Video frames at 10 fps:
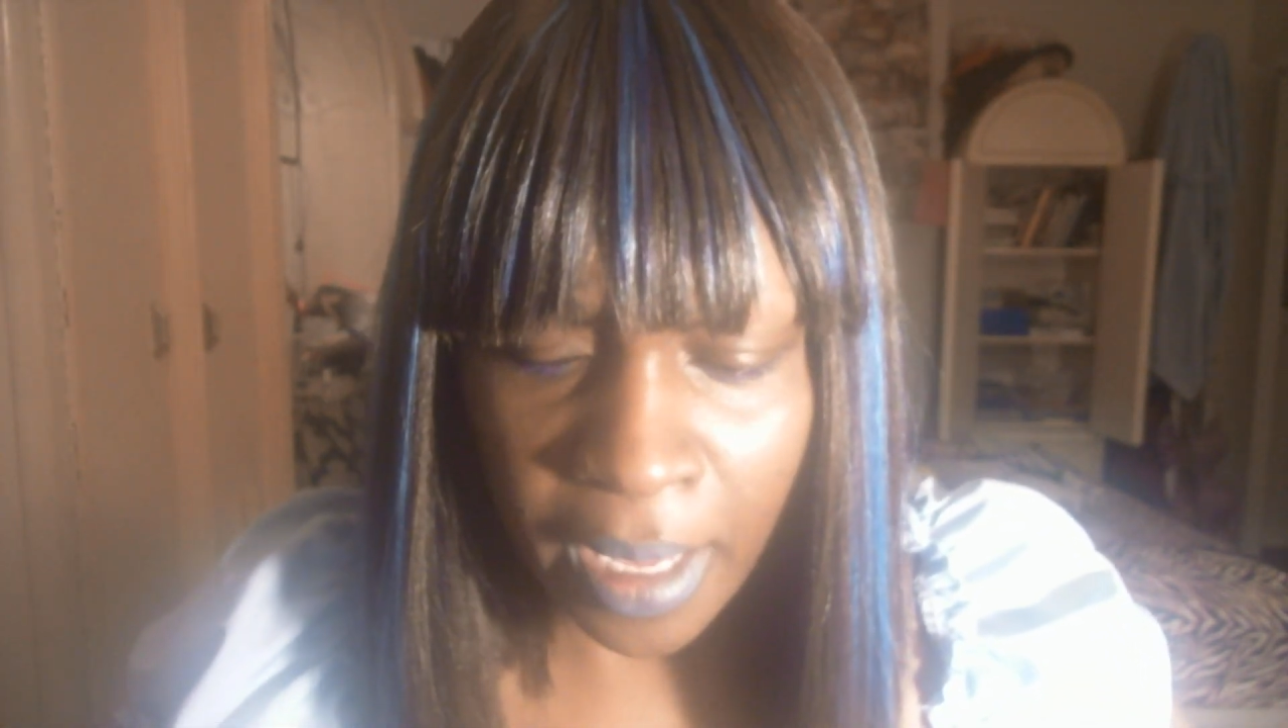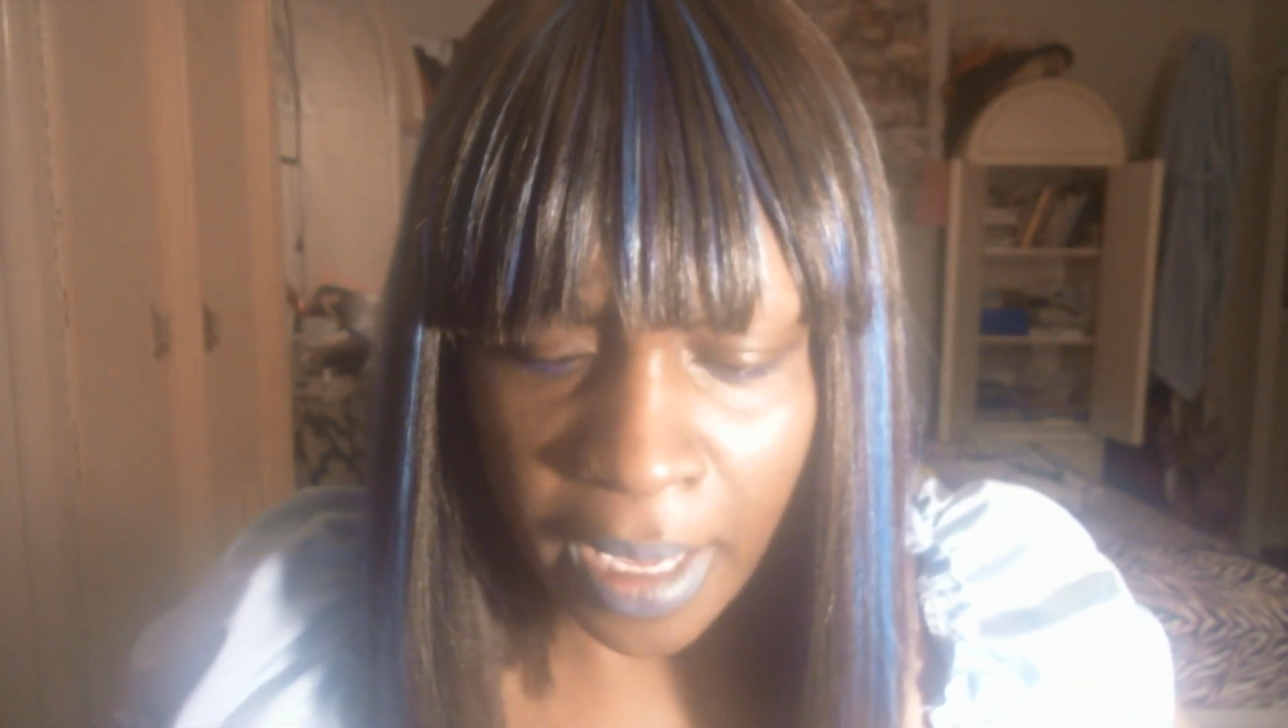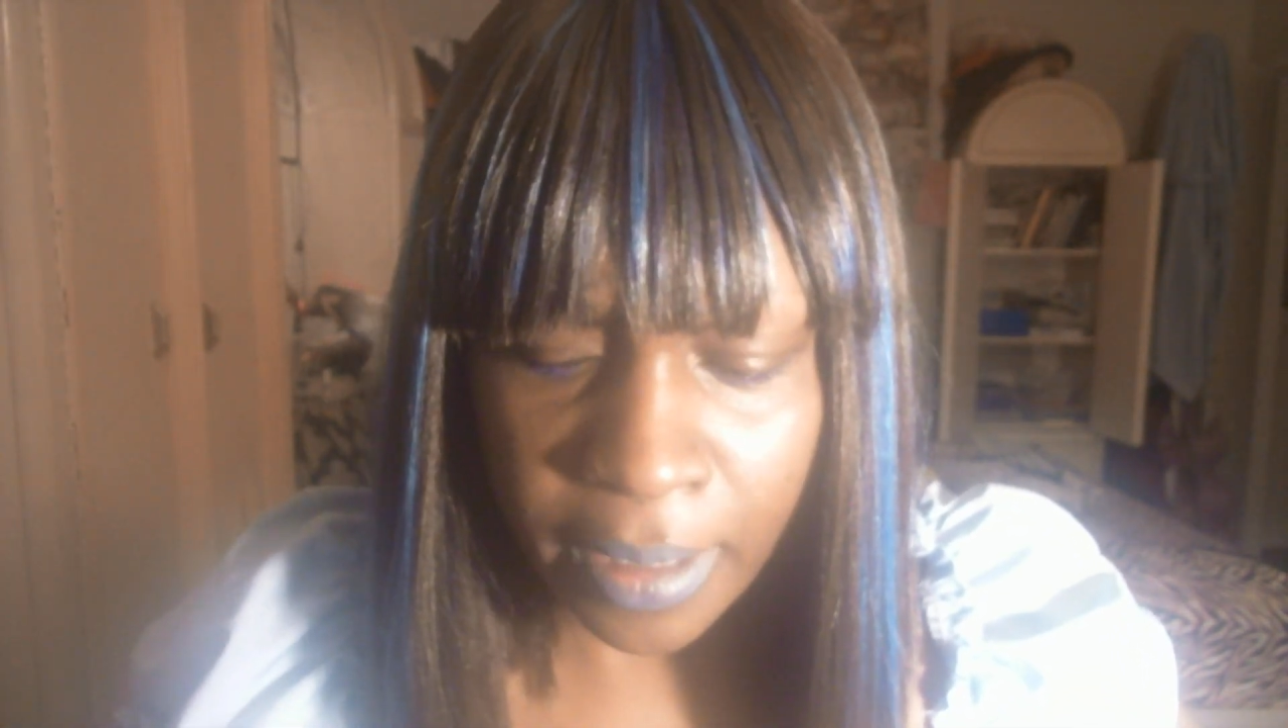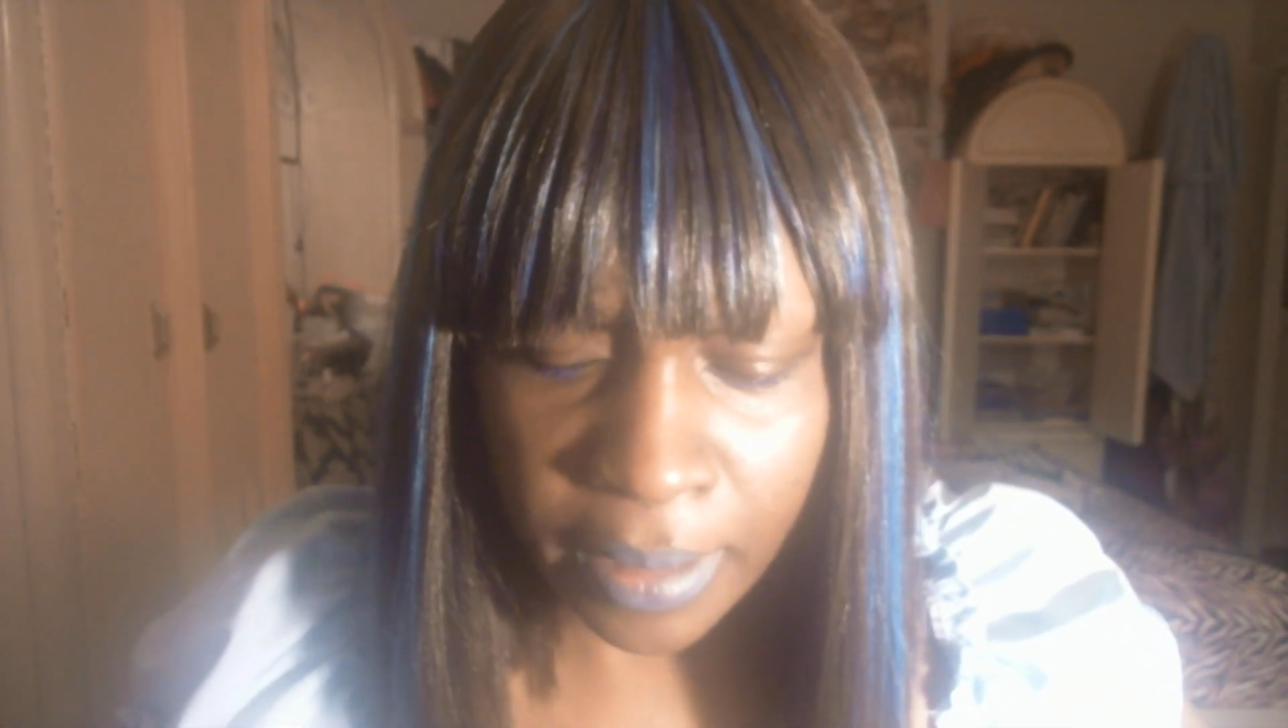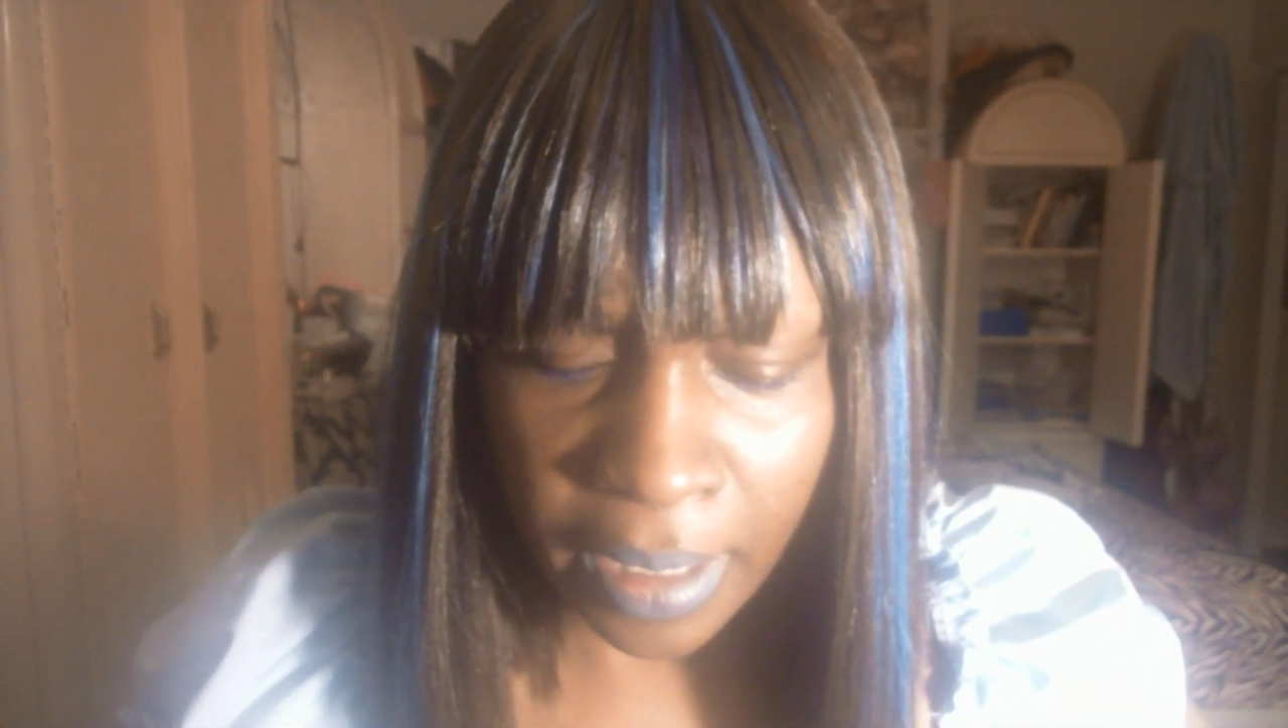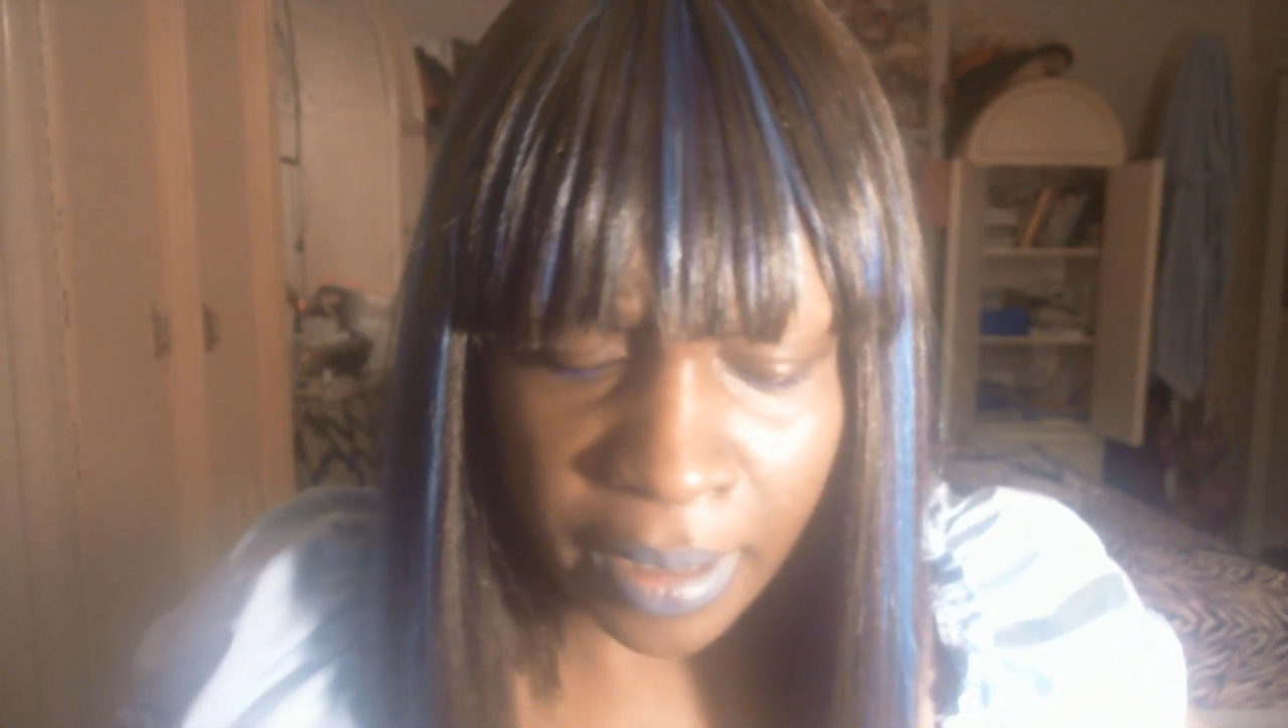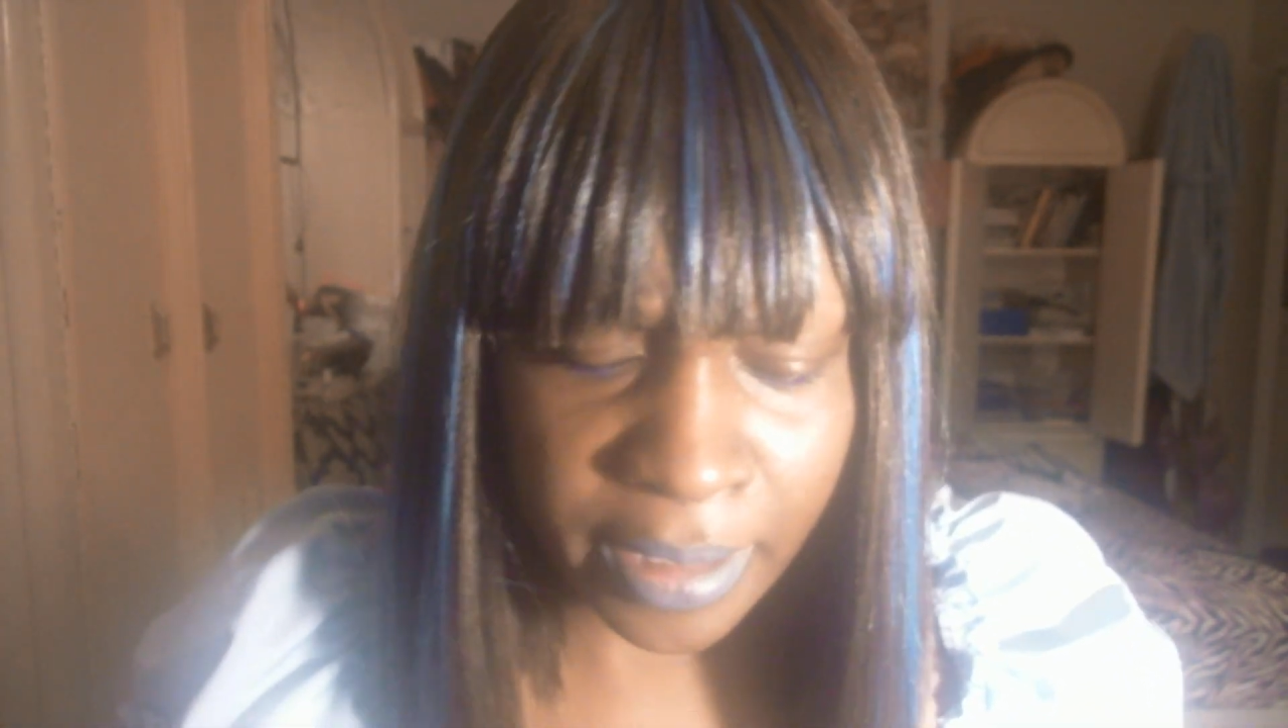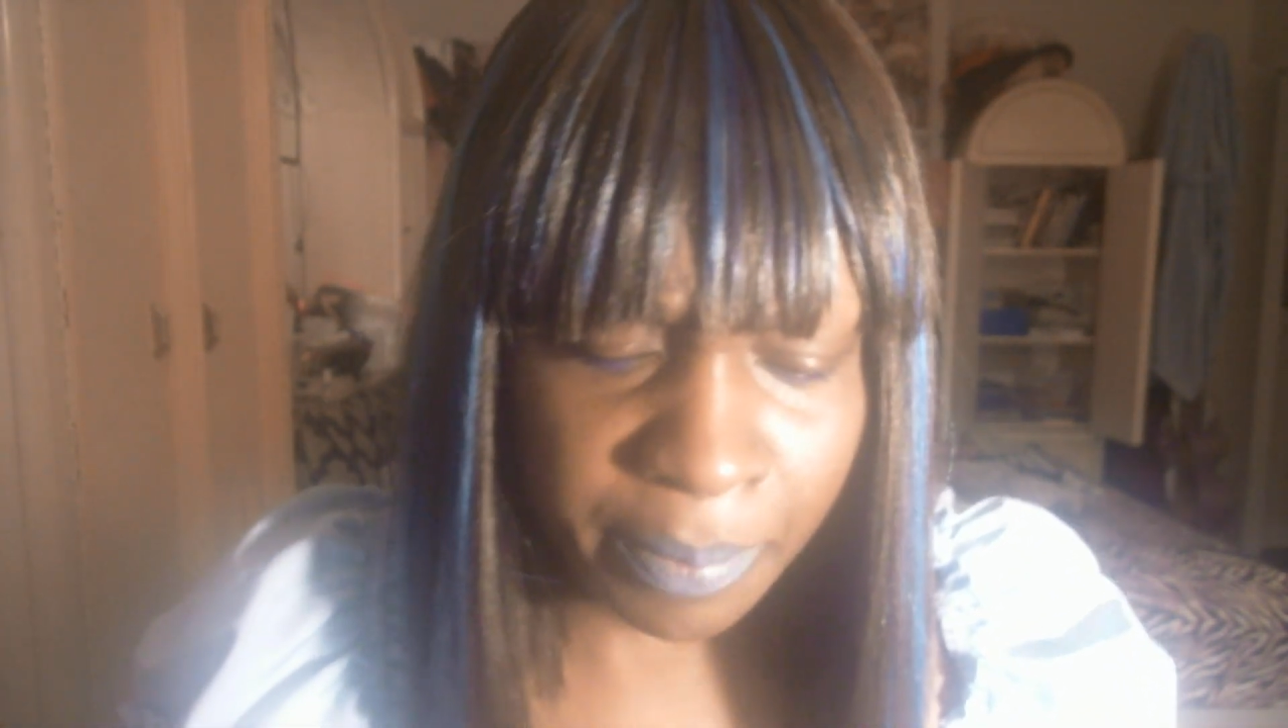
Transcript: And in